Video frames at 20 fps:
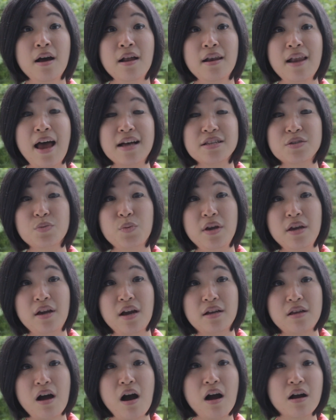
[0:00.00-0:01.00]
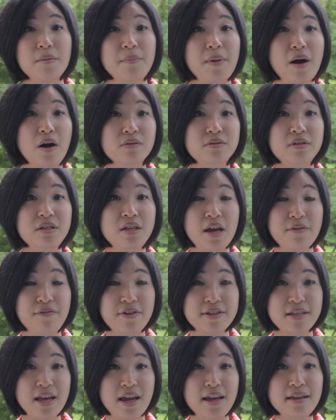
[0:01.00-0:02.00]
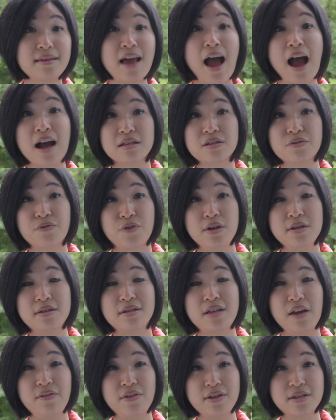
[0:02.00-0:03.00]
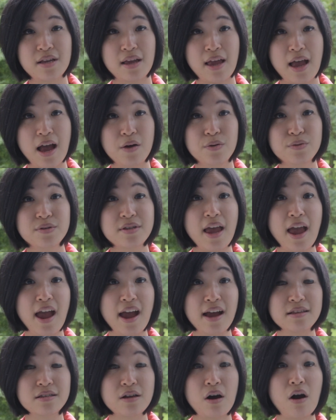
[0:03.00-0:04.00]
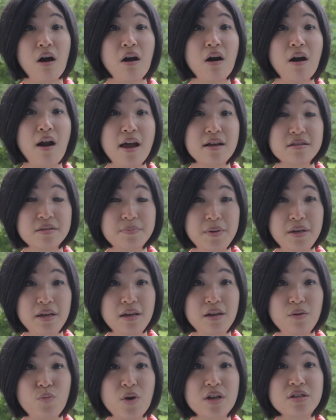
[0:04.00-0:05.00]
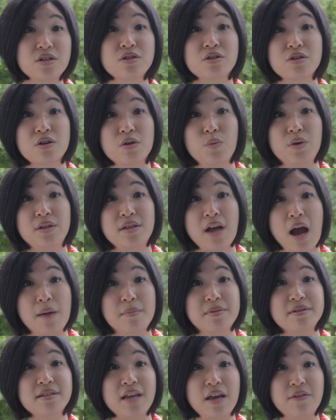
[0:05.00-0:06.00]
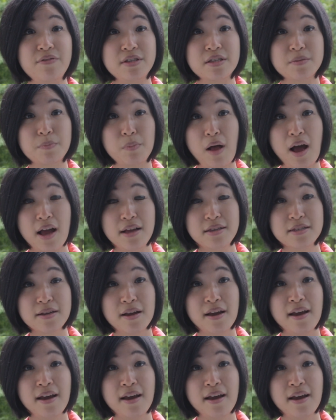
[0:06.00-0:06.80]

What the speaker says: Last week I talked about TFSA, tax-free savings account, and RRSP, registered retirement savings plan.